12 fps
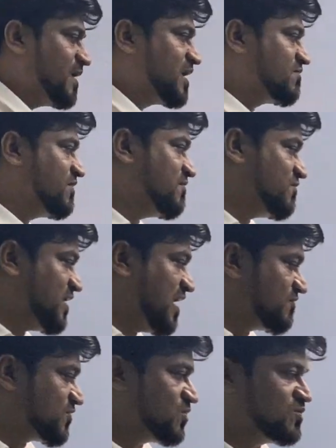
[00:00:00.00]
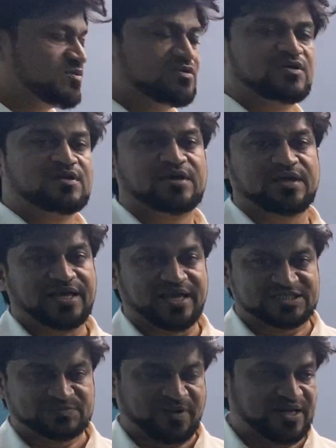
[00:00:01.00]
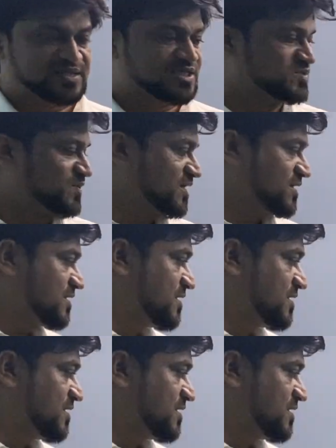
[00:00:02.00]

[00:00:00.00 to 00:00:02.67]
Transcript: that way, we have to expand this one.